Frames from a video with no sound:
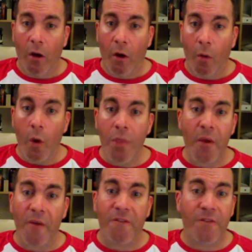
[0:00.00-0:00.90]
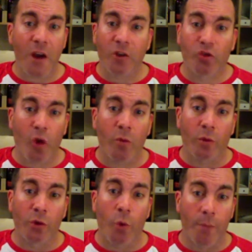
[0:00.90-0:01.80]
what the fuck drug were
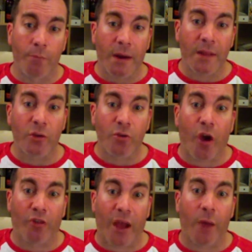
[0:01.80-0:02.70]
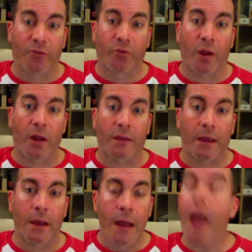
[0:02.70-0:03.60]
you on, buddy, that you thought that was a great
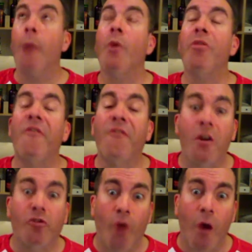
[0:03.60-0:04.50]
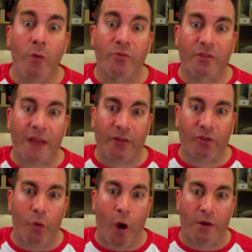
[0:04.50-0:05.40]
idea? And what the fuck drug was a
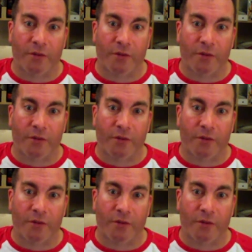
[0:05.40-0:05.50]
tattoo artist